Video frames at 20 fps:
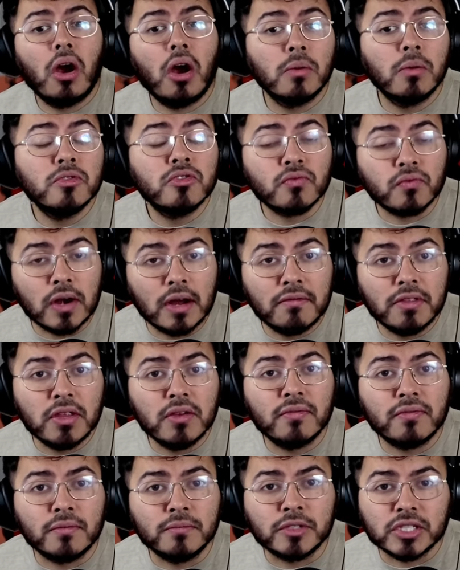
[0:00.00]
ARM's
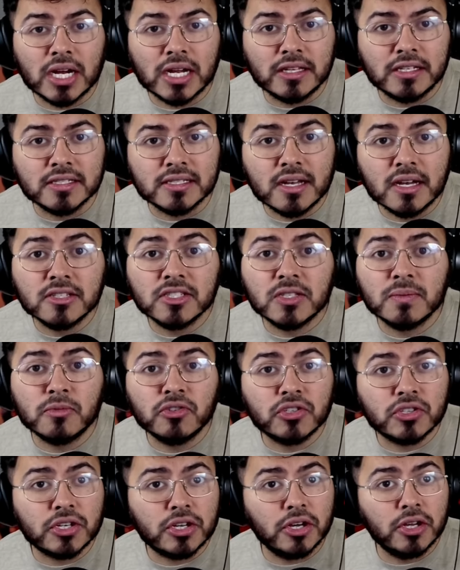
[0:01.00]
revenue from Chinese
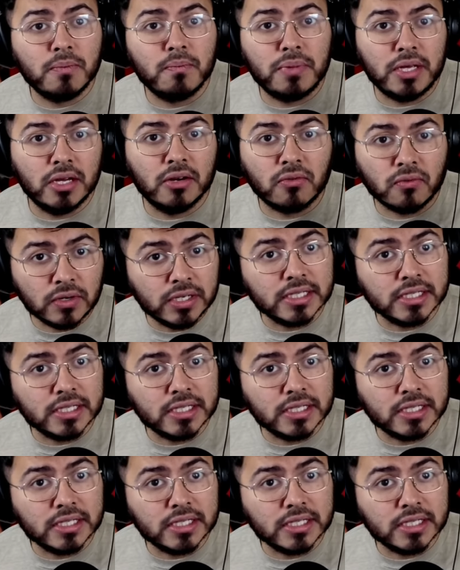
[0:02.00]
customers could be a